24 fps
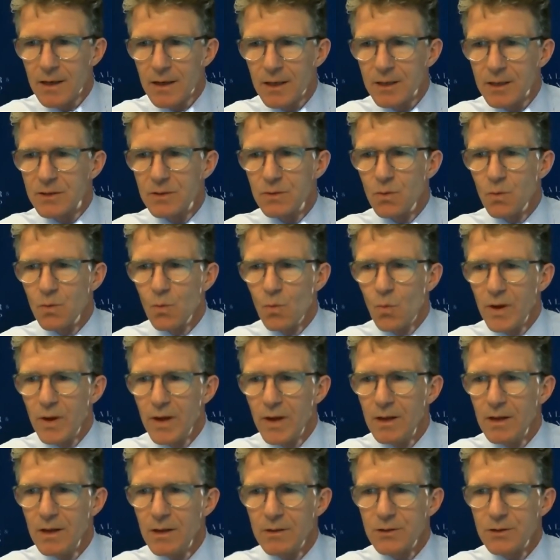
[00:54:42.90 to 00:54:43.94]
because
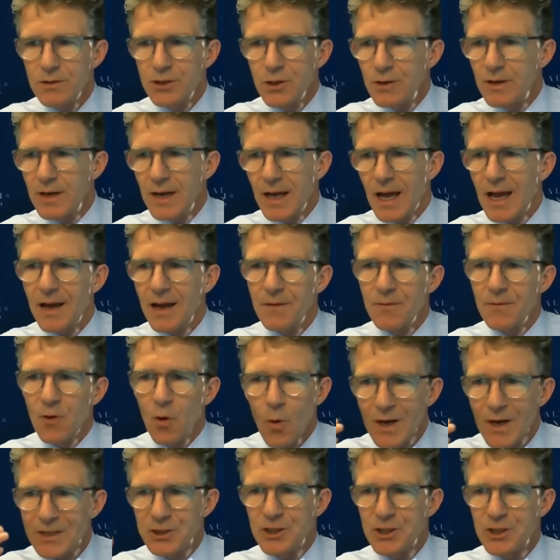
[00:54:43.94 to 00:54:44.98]
we shouldn't have
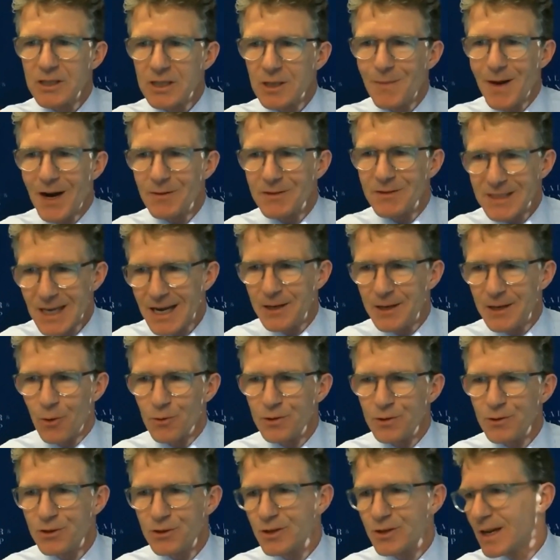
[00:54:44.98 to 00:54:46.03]
questions about
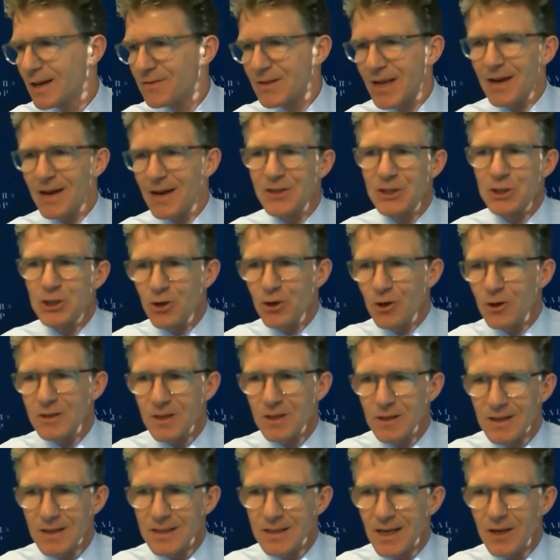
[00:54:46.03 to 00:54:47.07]
title. You shouldn't have to have insurance
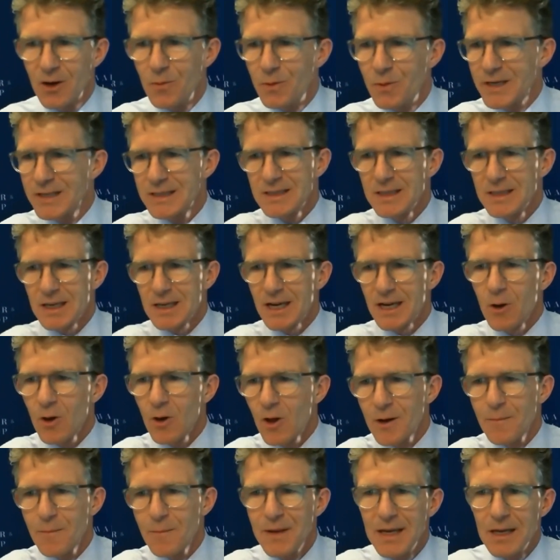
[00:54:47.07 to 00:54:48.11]
on the title because the title
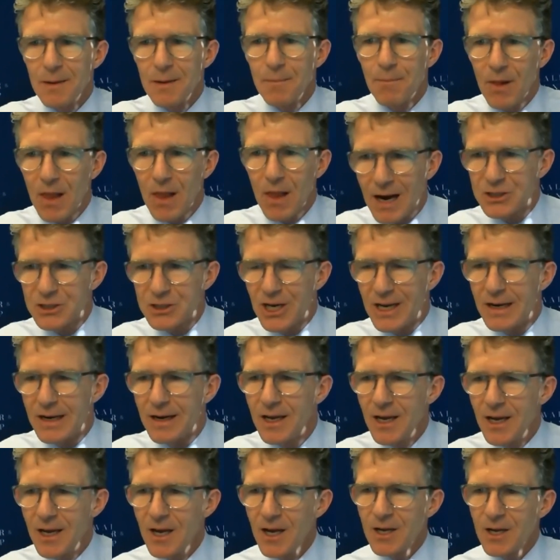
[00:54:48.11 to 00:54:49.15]
ought to be in a blockchain.
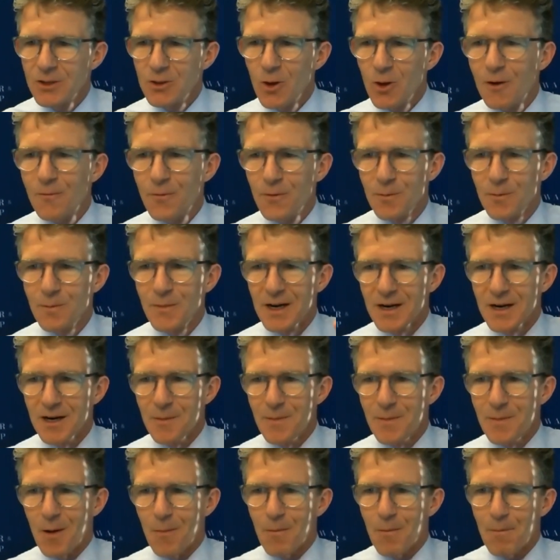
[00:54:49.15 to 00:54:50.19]
Talk for a minute
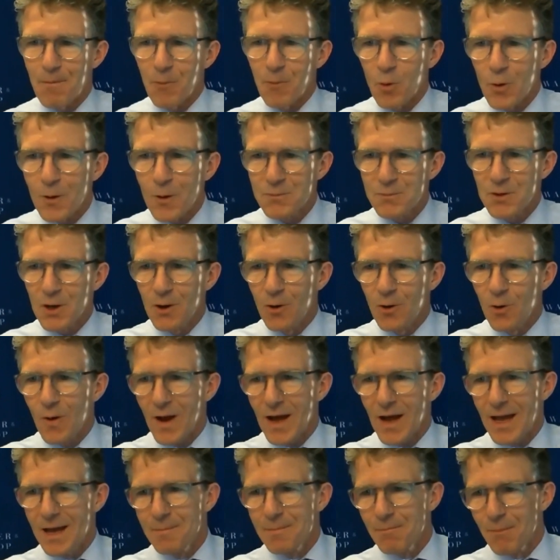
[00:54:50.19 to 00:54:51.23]
about crypto
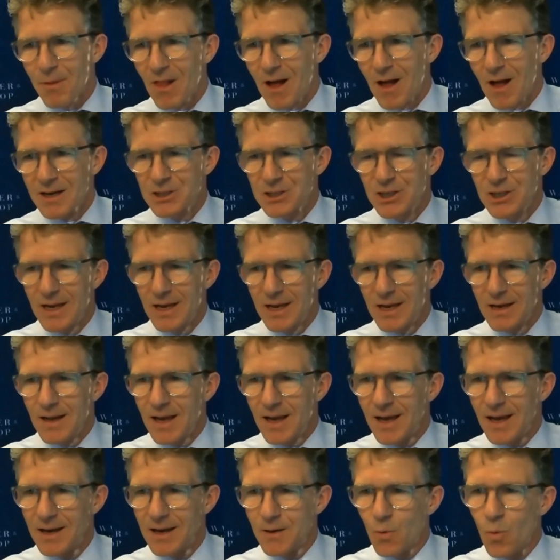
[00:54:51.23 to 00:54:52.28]
and blockchain
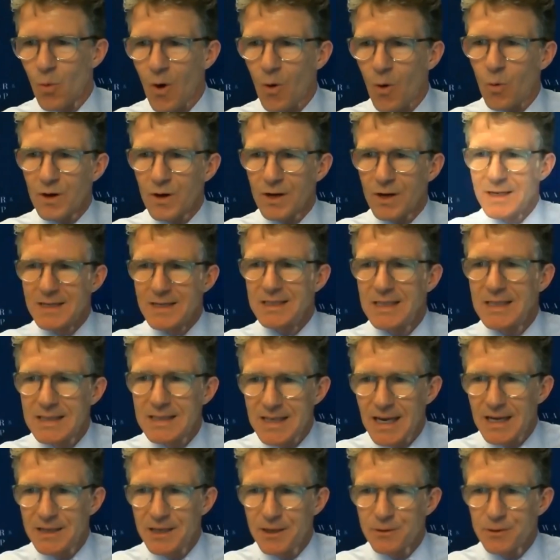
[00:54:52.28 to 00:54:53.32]
and what we're going to see
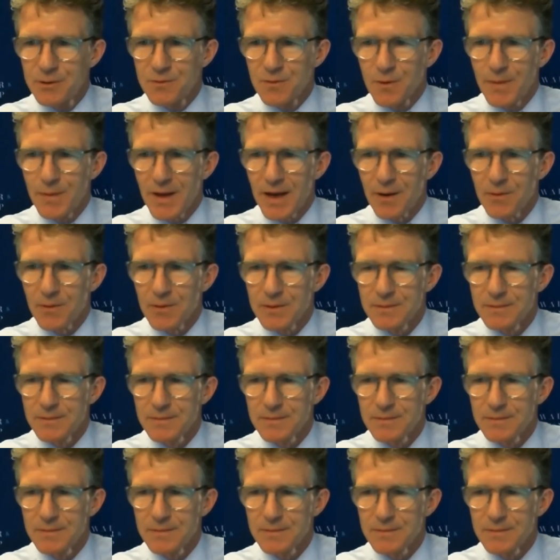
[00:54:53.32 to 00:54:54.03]
10 years from now.